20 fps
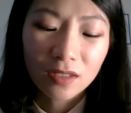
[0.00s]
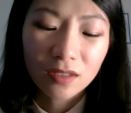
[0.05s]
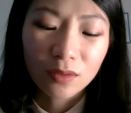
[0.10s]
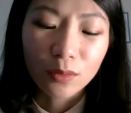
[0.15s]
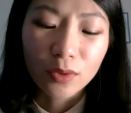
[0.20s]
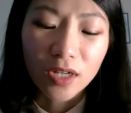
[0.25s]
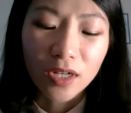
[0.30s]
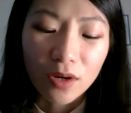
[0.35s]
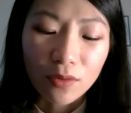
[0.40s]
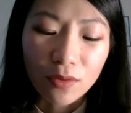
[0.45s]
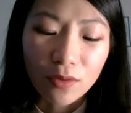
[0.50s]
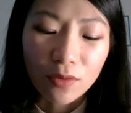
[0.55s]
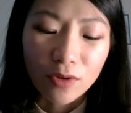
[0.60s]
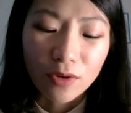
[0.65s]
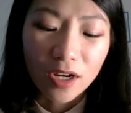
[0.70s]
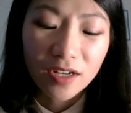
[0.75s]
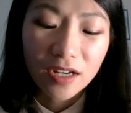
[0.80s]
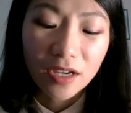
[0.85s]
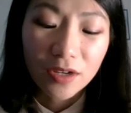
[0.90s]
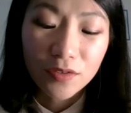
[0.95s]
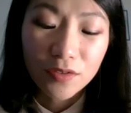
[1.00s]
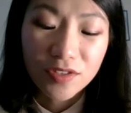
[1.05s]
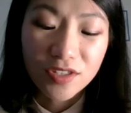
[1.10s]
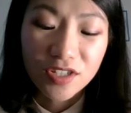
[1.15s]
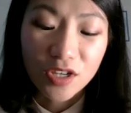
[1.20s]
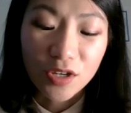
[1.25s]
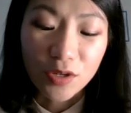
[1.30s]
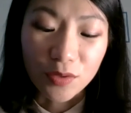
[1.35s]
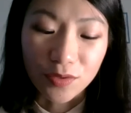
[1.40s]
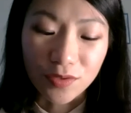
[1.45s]
When I run out of
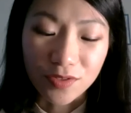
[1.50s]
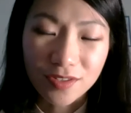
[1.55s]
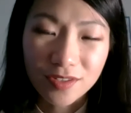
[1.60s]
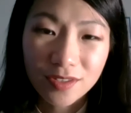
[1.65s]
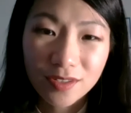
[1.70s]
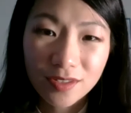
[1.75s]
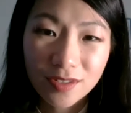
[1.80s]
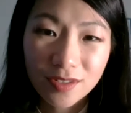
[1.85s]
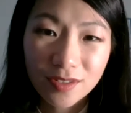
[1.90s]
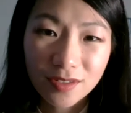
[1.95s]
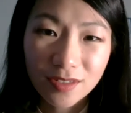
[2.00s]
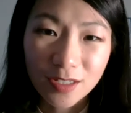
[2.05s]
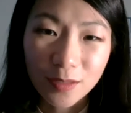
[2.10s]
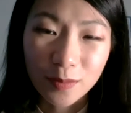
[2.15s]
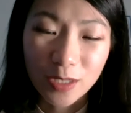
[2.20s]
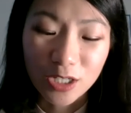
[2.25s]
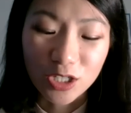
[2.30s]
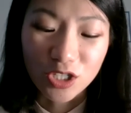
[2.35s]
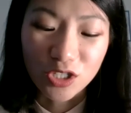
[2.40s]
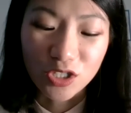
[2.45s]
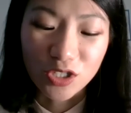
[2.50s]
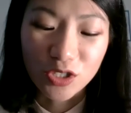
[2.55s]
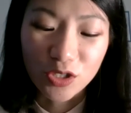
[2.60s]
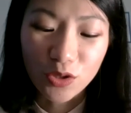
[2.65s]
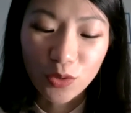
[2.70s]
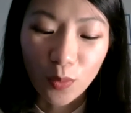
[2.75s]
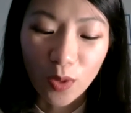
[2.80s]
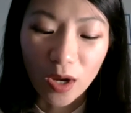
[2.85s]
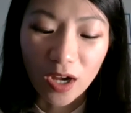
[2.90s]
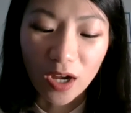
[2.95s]
stones to pitch into the
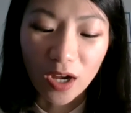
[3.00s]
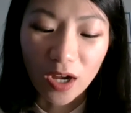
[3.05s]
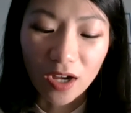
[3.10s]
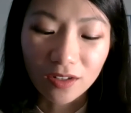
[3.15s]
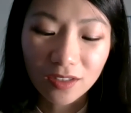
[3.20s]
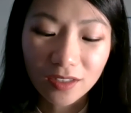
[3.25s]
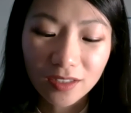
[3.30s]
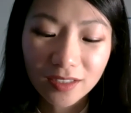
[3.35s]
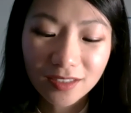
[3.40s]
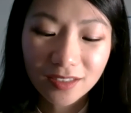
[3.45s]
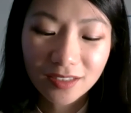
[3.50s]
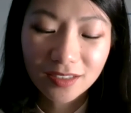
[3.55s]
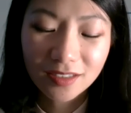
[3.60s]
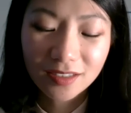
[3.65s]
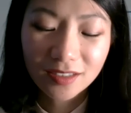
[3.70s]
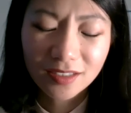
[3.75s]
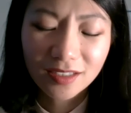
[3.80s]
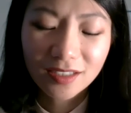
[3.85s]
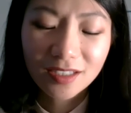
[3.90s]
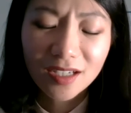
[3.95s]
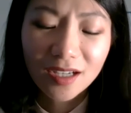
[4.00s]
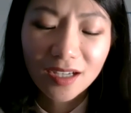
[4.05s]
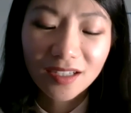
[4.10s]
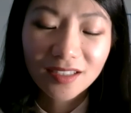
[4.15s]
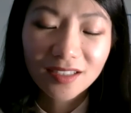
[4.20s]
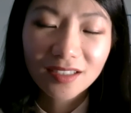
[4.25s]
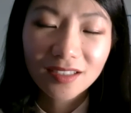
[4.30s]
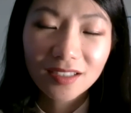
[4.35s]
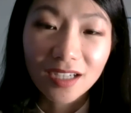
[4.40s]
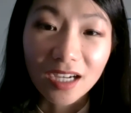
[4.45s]
well,
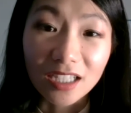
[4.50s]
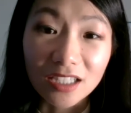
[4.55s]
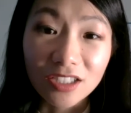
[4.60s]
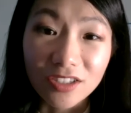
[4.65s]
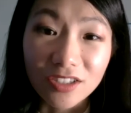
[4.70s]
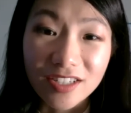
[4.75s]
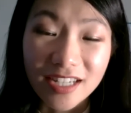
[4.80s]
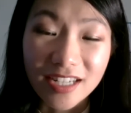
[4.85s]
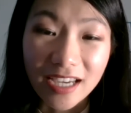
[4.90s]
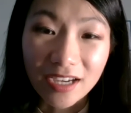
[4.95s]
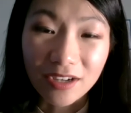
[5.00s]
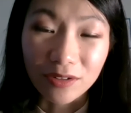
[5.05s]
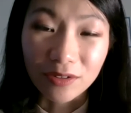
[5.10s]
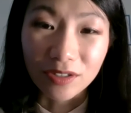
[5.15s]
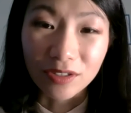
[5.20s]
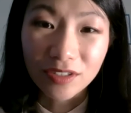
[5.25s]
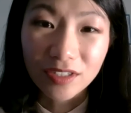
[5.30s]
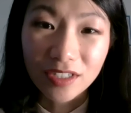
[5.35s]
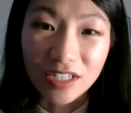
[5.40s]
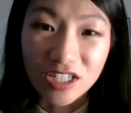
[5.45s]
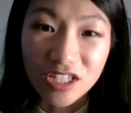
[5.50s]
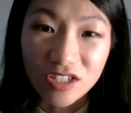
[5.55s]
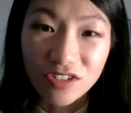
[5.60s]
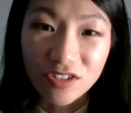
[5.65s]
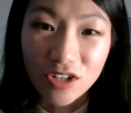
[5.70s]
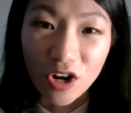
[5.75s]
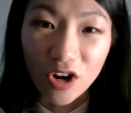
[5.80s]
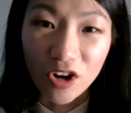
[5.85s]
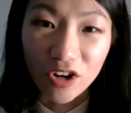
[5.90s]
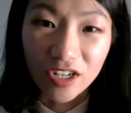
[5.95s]
I look down into
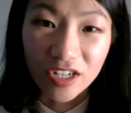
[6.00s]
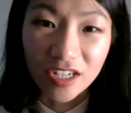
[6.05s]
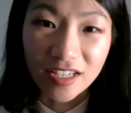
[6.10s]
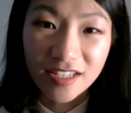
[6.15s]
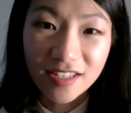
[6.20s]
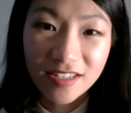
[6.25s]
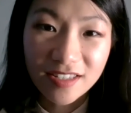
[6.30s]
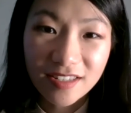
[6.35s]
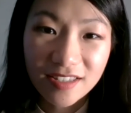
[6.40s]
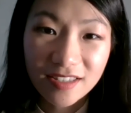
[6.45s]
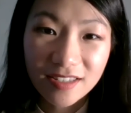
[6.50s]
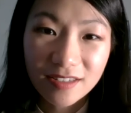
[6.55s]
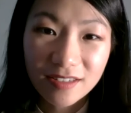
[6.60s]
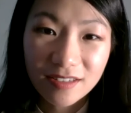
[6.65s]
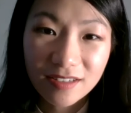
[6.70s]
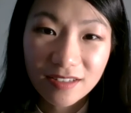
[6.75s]
darkness.